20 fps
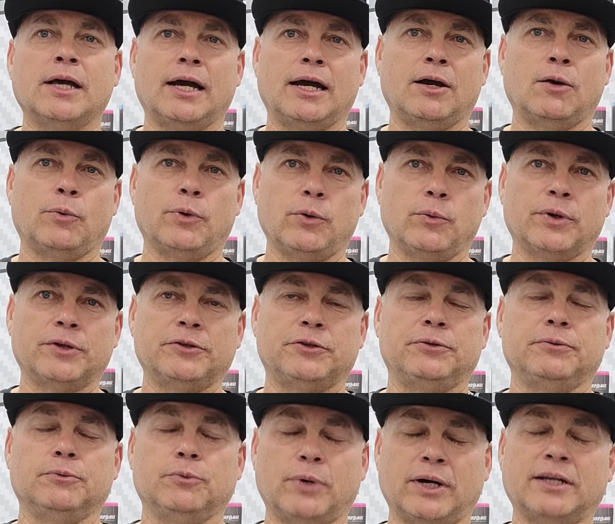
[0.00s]
And we want,
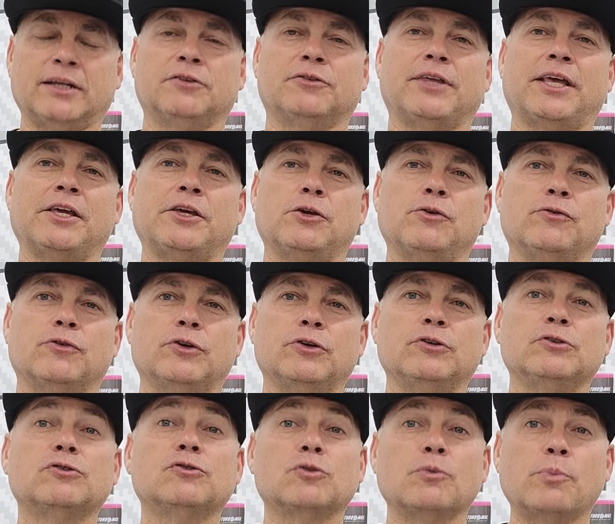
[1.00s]
want to thank you for
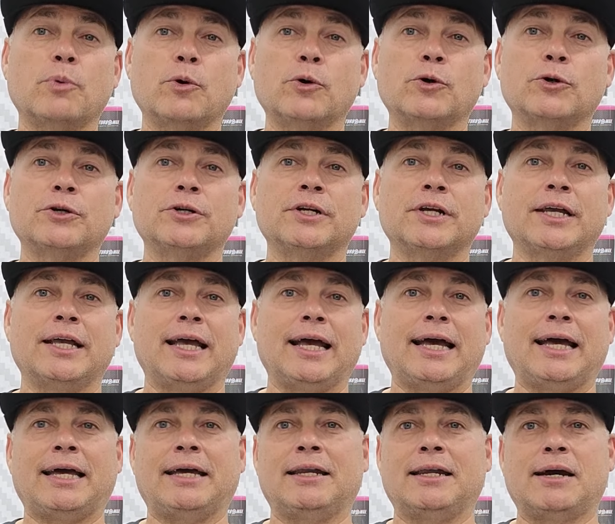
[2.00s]
your support
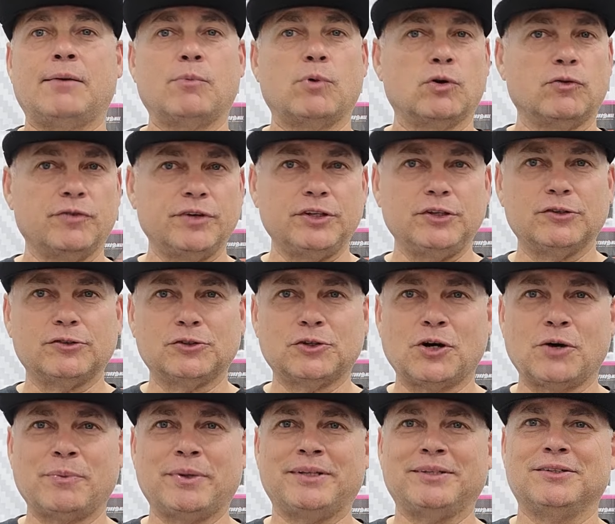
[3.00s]
and uh, more videos
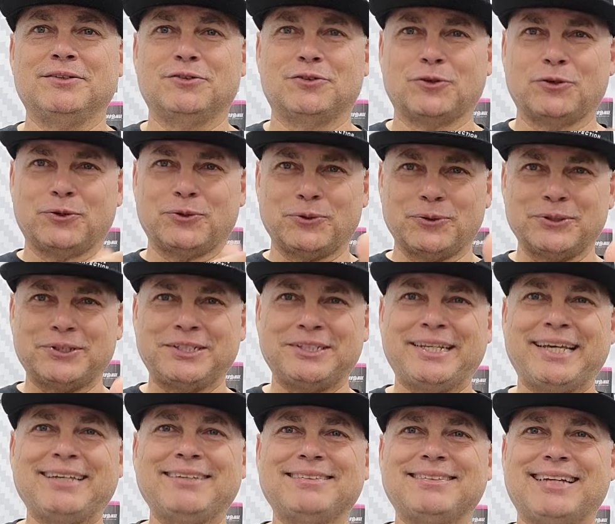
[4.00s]
coming. So until
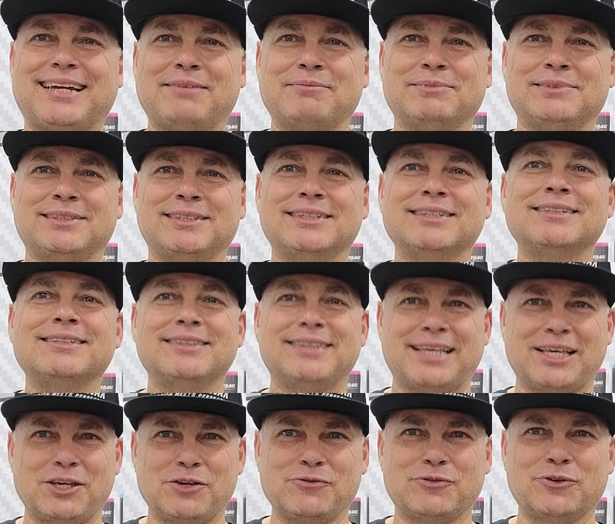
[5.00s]
next time,
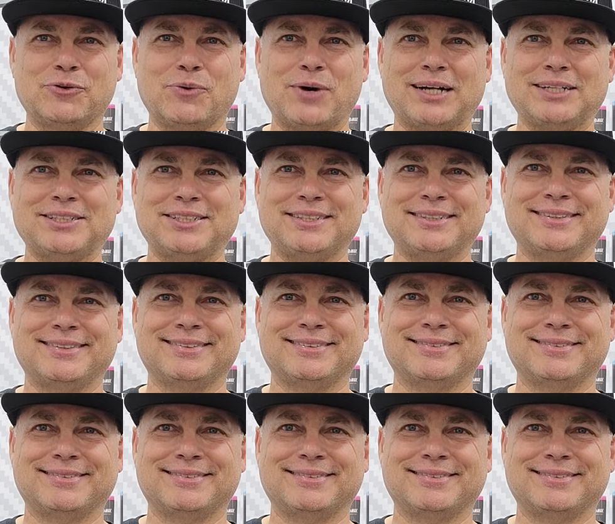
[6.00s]
thank you for watching.